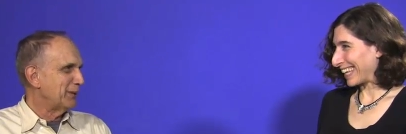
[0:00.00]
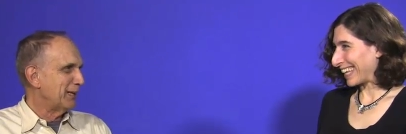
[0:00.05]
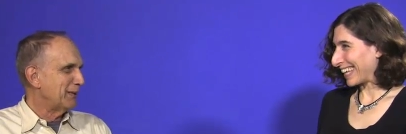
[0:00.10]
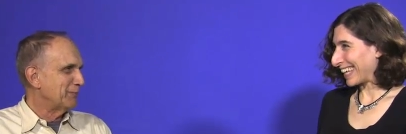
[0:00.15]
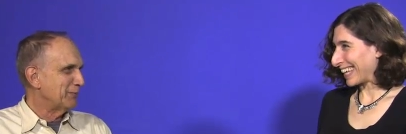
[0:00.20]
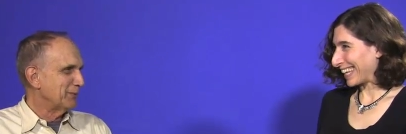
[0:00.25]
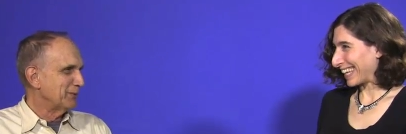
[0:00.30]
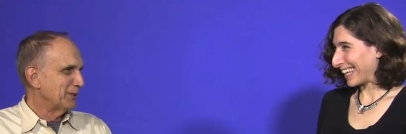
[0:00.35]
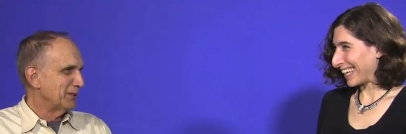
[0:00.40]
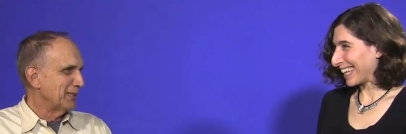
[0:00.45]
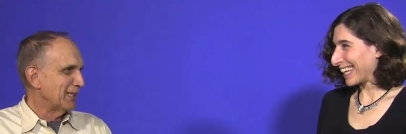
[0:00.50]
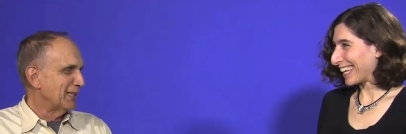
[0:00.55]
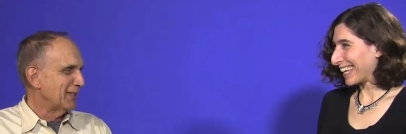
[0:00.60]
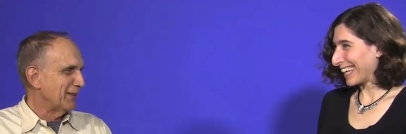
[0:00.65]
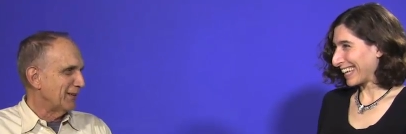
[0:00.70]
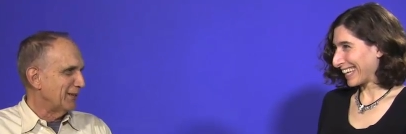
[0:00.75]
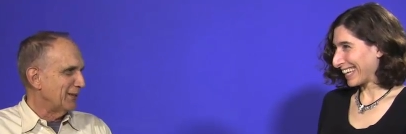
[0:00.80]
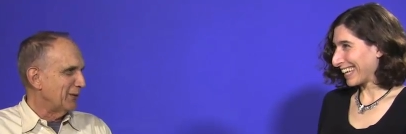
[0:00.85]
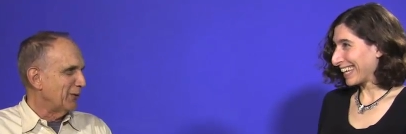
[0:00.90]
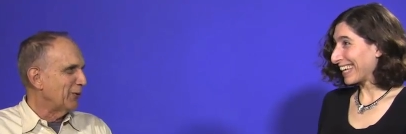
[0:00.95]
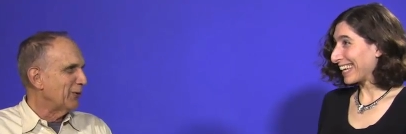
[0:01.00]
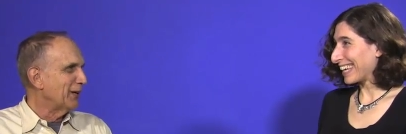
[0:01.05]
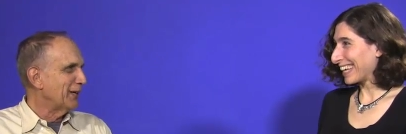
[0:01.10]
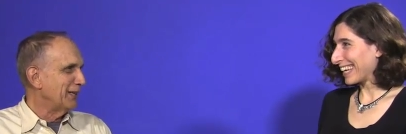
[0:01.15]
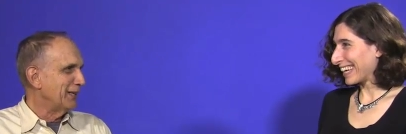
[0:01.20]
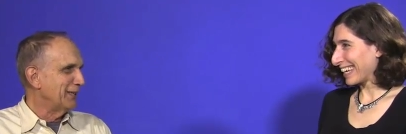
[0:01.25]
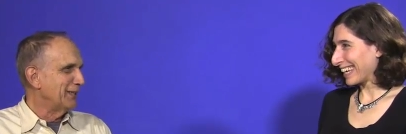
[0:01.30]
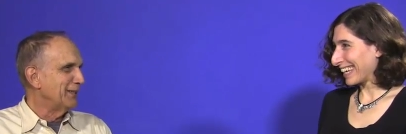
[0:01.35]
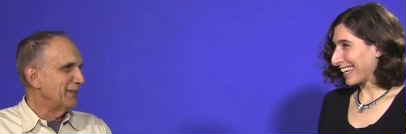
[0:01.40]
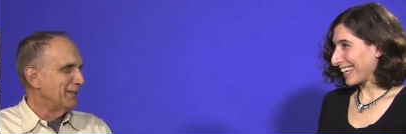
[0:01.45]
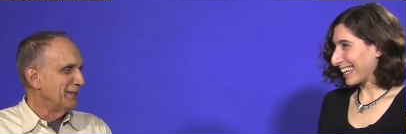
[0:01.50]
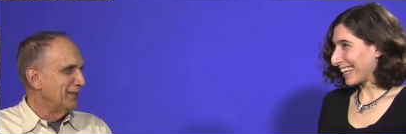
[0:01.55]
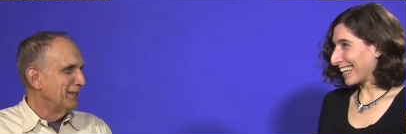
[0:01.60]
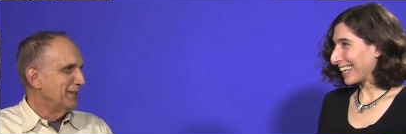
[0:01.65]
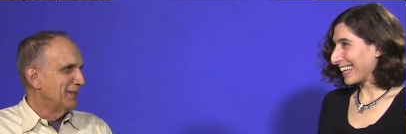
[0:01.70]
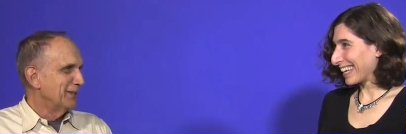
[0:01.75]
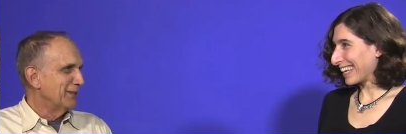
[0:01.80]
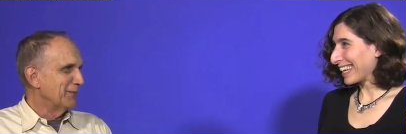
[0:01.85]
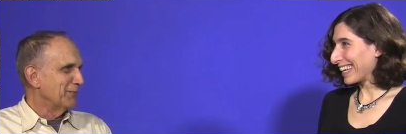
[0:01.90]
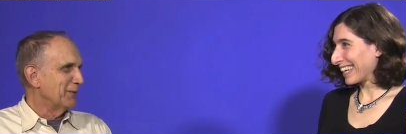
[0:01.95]
Speaker 1: papers that are annoying
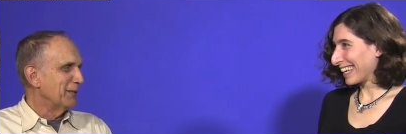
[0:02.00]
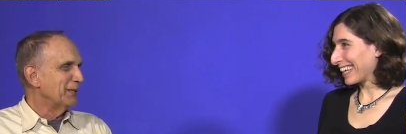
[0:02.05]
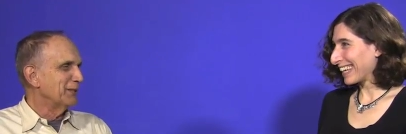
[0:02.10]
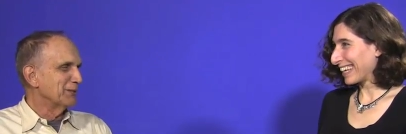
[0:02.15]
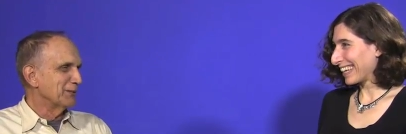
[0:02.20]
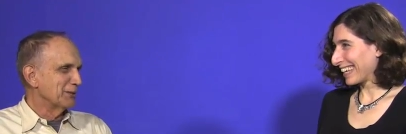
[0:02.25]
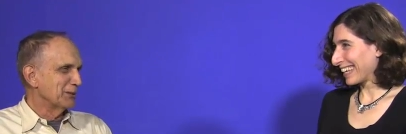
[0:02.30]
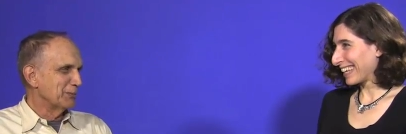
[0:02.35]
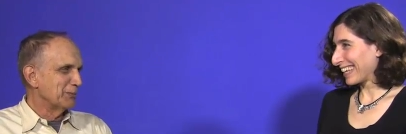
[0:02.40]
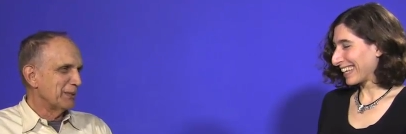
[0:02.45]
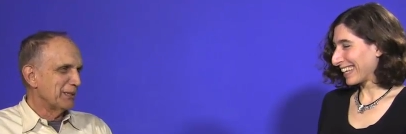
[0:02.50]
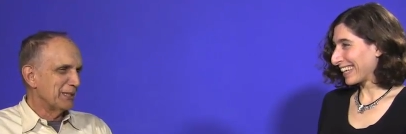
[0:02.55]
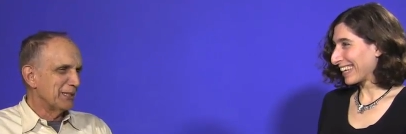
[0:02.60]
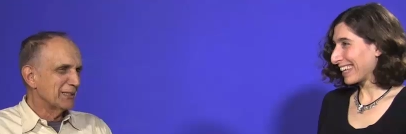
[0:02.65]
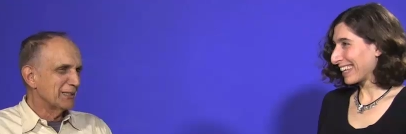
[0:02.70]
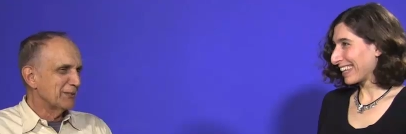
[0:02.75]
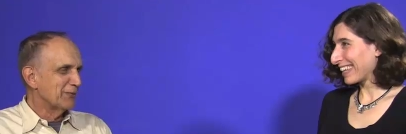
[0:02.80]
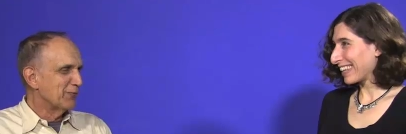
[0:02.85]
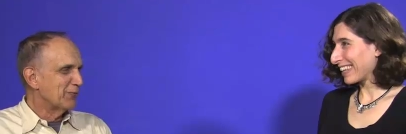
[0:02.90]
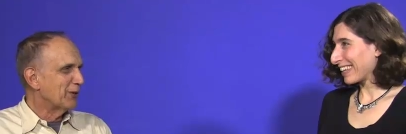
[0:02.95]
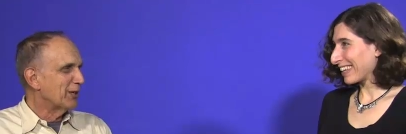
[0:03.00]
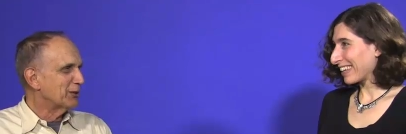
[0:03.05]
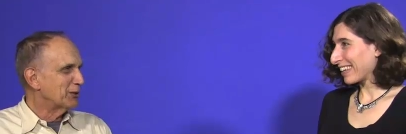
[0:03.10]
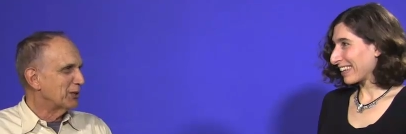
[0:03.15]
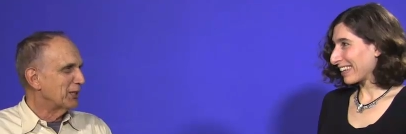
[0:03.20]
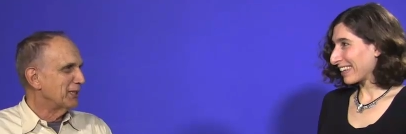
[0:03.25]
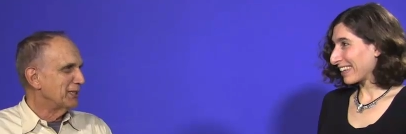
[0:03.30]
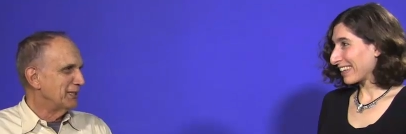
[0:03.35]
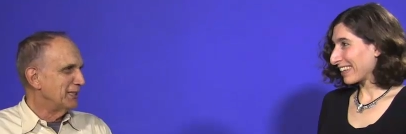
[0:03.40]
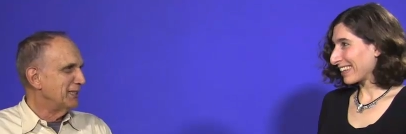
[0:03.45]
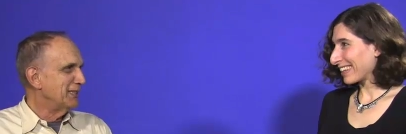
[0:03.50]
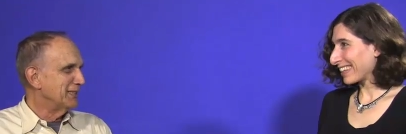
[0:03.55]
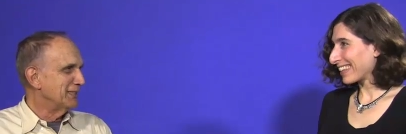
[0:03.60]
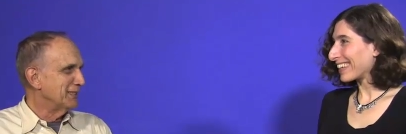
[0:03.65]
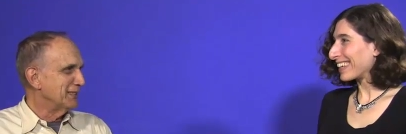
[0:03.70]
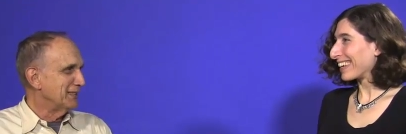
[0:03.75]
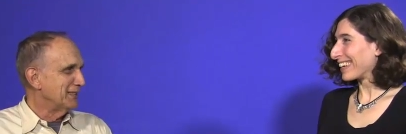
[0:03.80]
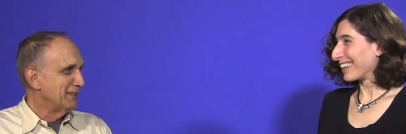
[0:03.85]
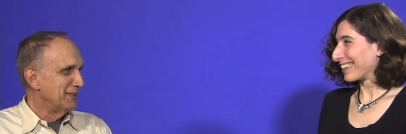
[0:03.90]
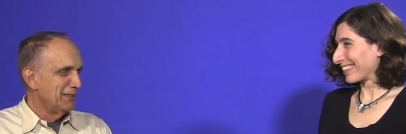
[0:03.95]
the readers because of fresh
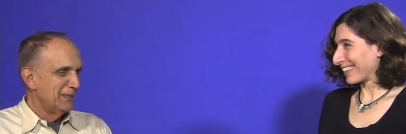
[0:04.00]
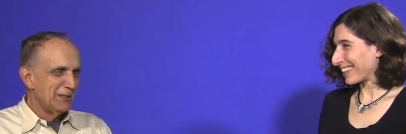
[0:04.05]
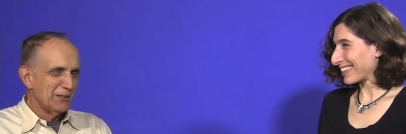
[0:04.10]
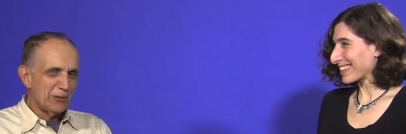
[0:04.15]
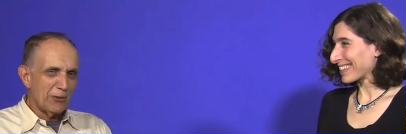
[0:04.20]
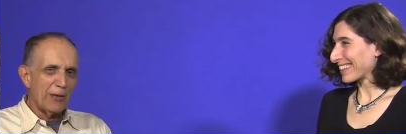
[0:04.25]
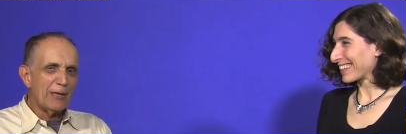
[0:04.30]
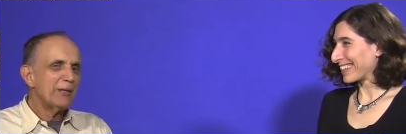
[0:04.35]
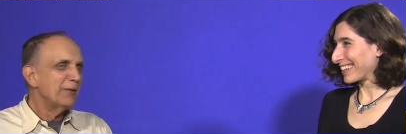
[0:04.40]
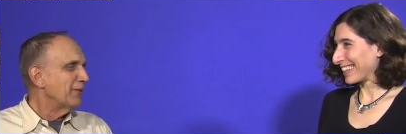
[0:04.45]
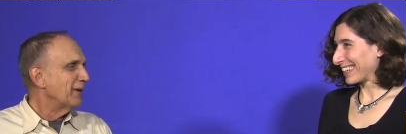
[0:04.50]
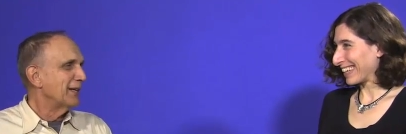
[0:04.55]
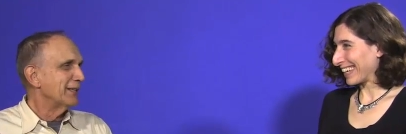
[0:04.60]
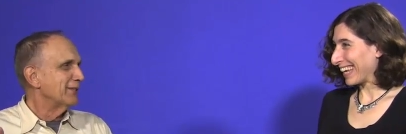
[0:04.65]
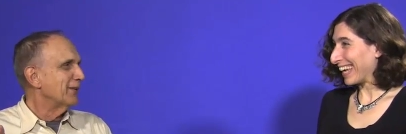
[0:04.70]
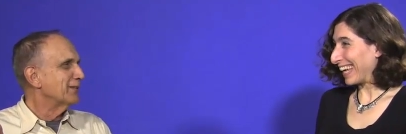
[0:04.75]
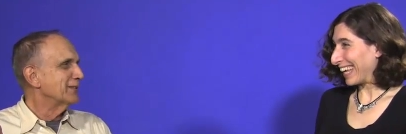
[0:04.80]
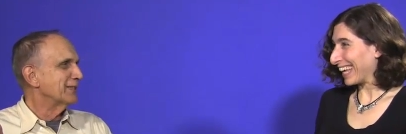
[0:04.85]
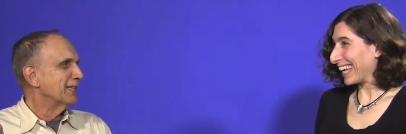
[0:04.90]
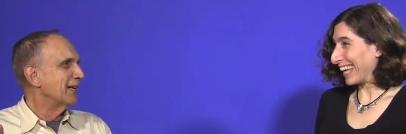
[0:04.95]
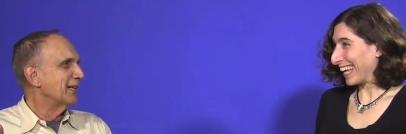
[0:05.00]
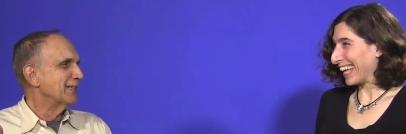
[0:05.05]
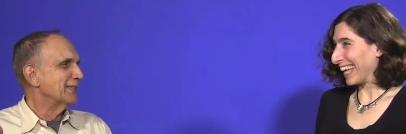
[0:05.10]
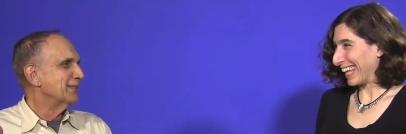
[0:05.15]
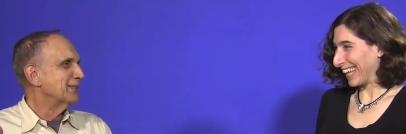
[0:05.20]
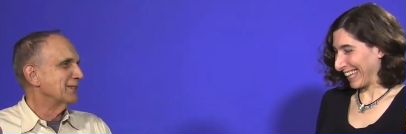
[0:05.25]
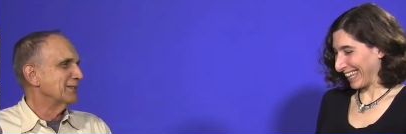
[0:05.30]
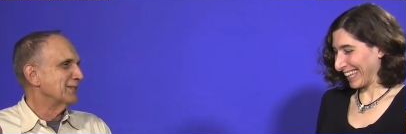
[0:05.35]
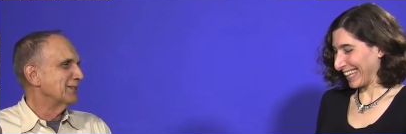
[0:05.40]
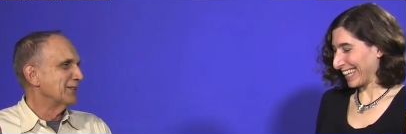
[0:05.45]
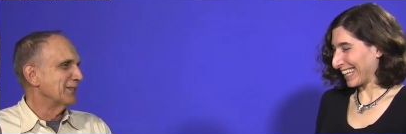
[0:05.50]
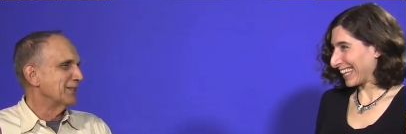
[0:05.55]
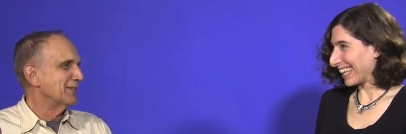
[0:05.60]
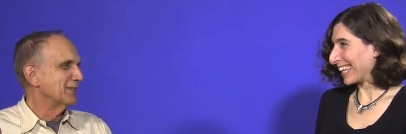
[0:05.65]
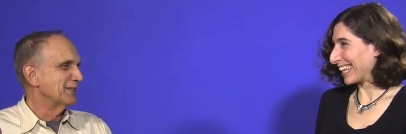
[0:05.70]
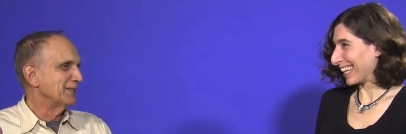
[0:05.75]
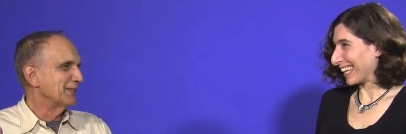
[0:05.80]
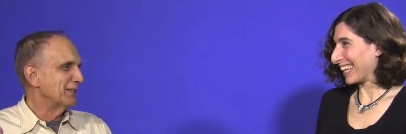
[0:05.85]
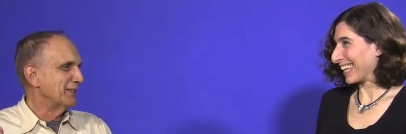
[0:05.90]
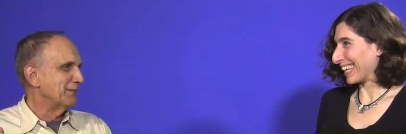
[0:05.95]
ideas. So anyway, don't take it too
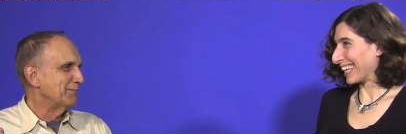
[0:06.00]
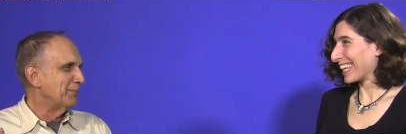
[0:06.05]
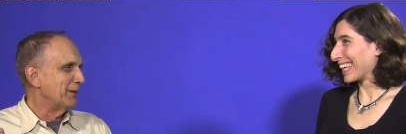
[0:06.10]
seriously.